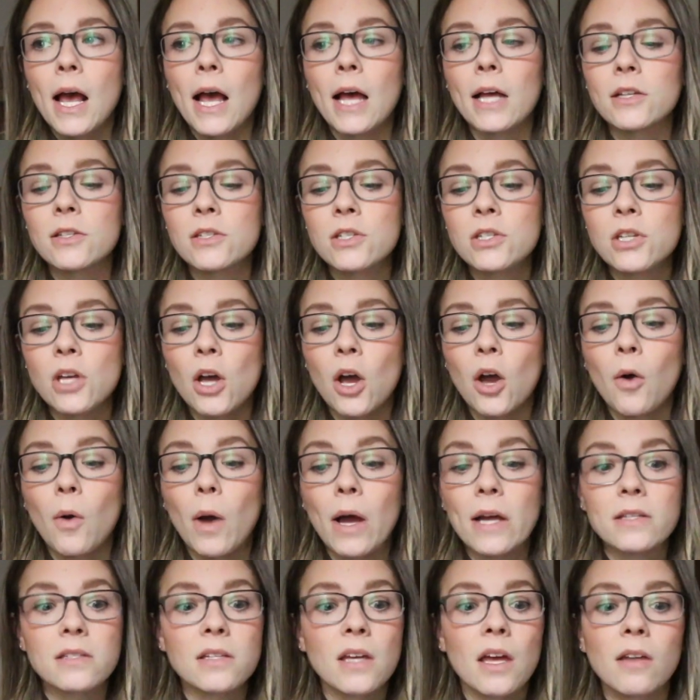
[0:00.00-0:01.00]
And so
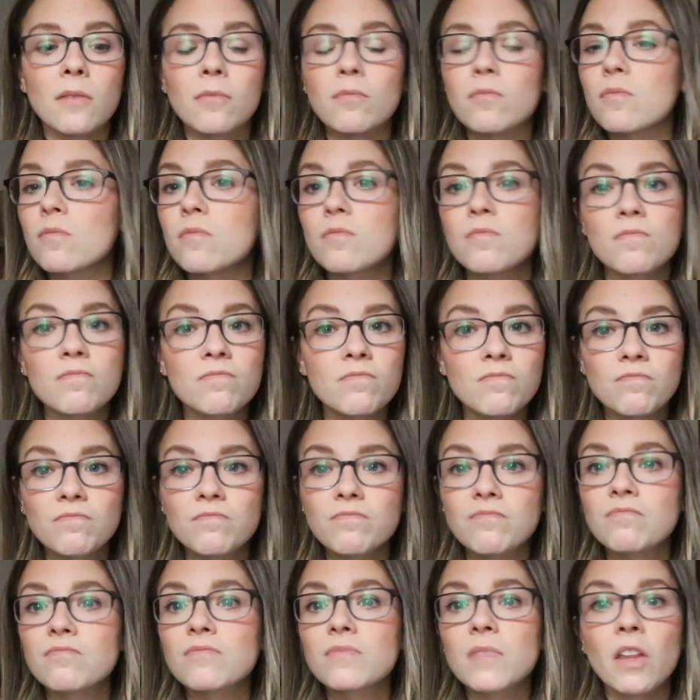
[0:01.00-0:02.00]
I said,
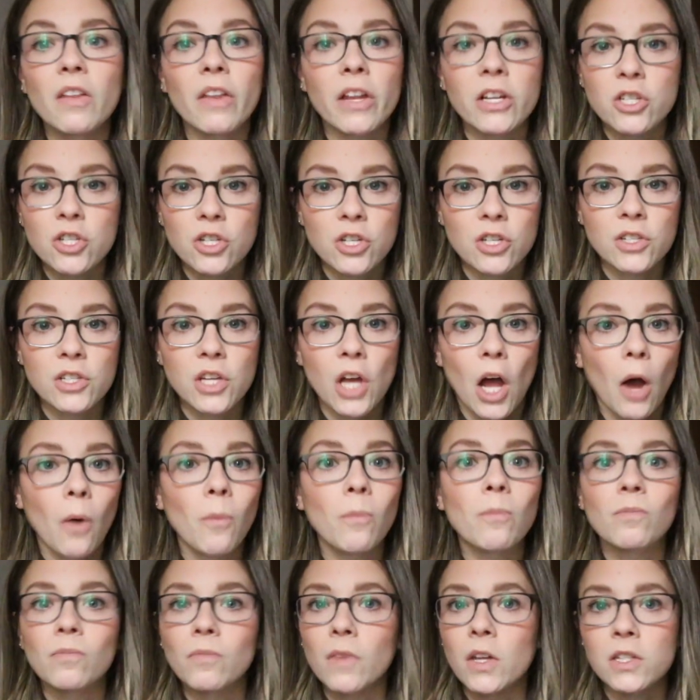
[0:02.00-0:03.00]
let's just
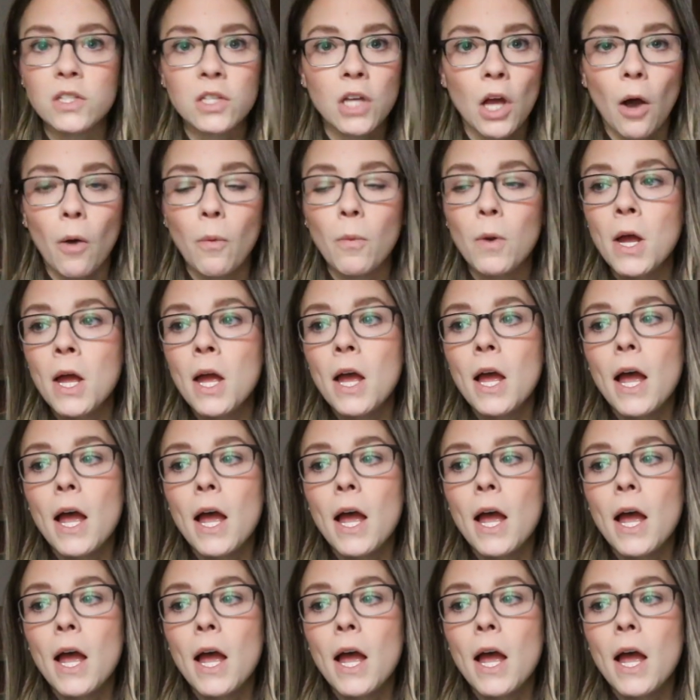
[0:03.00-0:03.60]
go. Let's go.